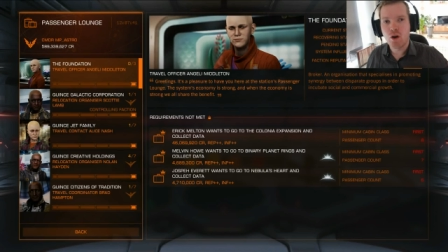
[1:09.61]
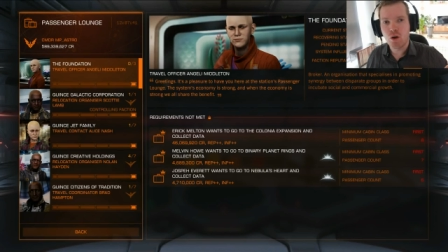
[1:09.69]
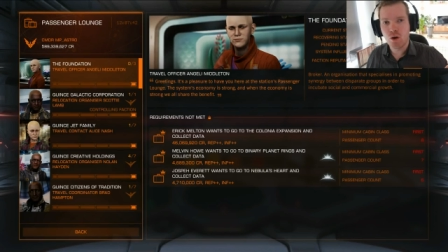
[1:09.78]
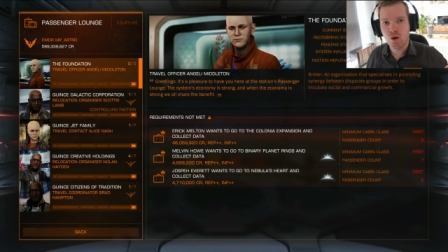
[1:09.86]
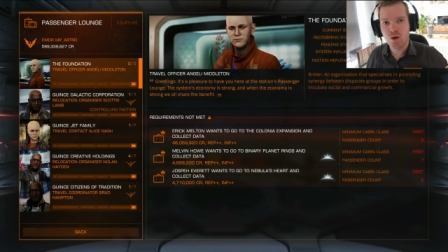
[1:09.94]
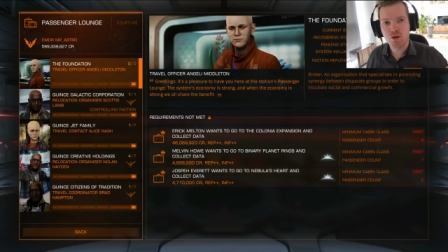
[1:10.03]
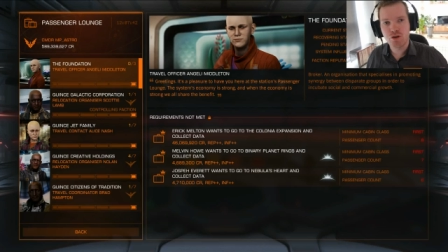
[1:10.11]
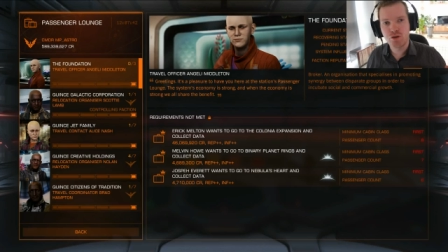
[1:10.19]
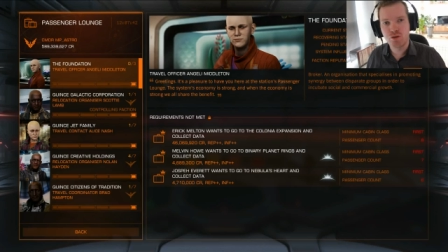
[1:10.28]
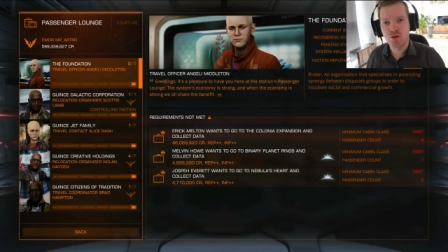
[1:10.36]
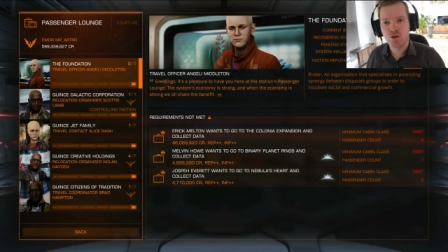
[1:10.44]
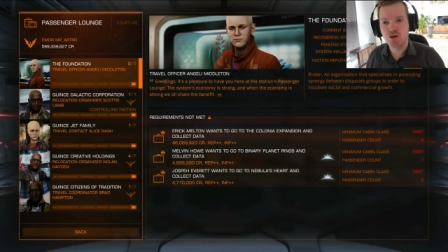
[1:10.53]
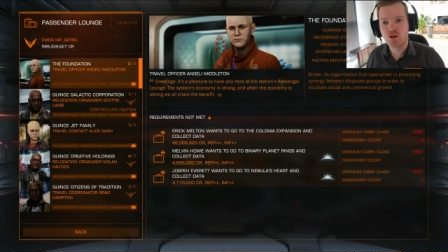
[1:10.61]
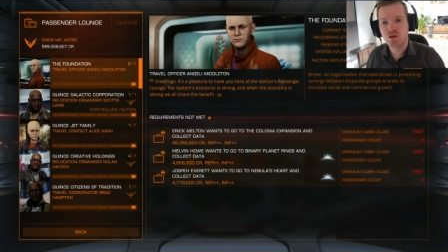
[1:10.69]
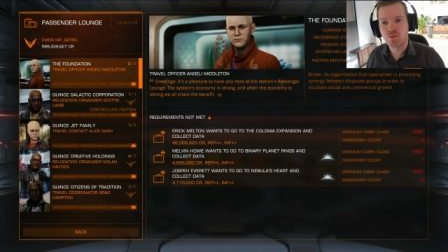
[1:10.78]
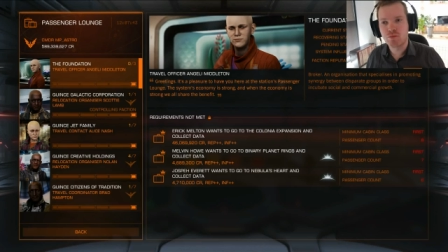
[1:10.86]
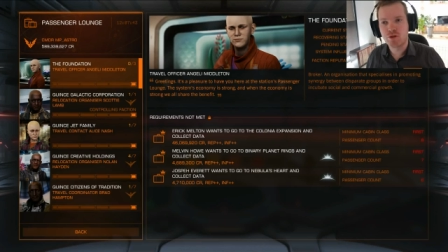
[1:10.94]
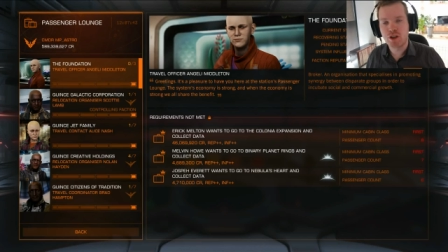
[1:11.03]
Or should you just
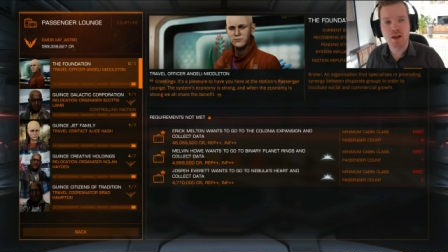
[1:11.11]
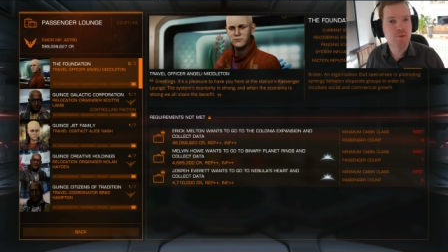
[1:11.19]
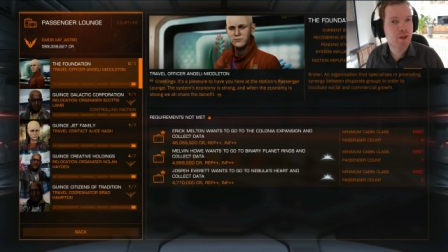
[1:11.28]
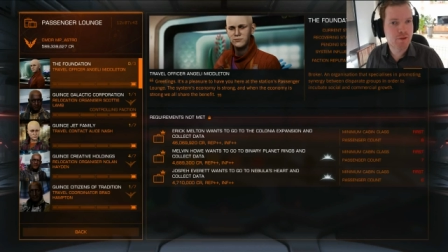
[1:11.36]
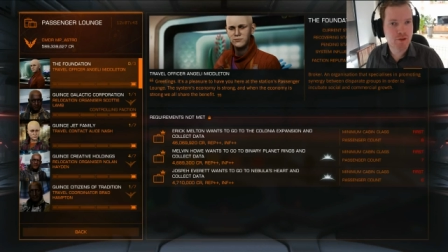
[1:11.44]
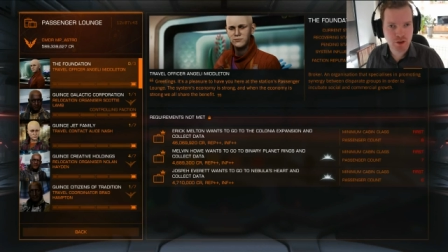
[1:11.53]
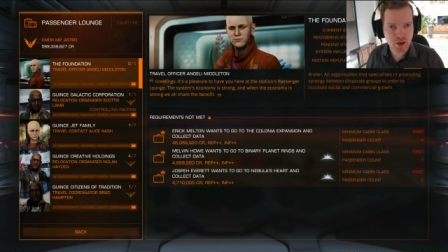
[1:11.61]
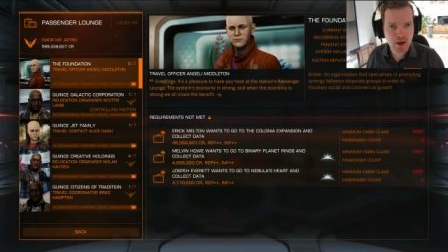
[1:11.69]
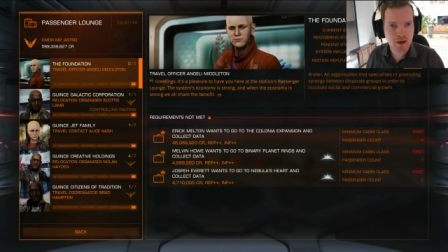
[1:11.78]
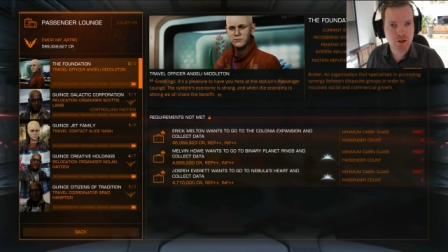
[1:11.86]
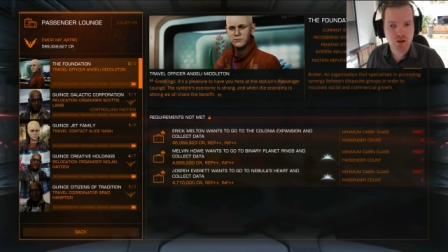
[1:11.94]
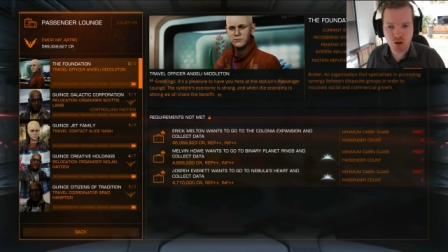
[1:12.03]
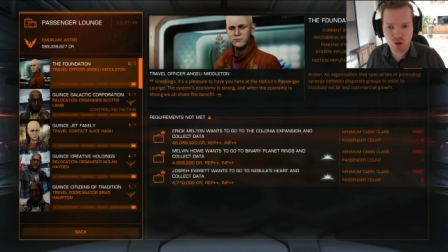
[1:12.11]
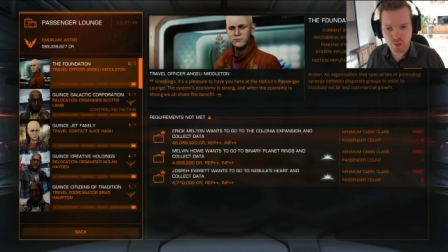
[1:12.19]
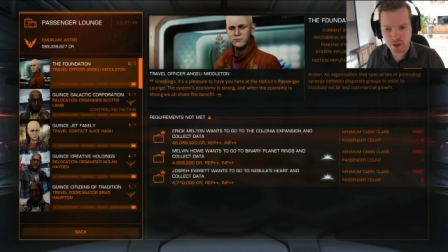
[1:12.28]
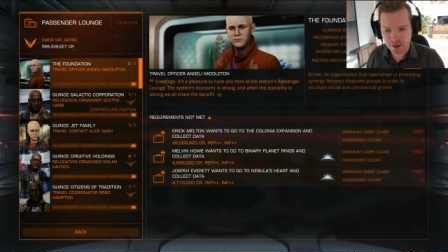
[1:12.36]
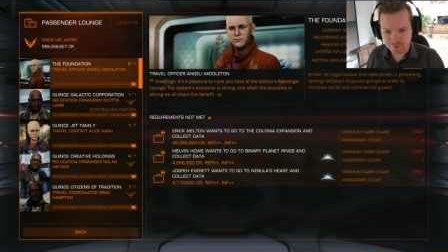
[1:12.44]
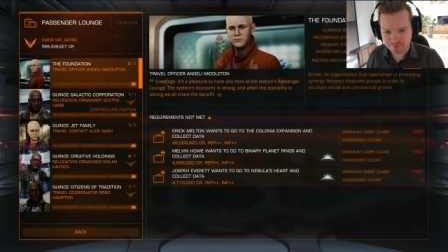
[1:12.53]
take whatever's there and just go with it?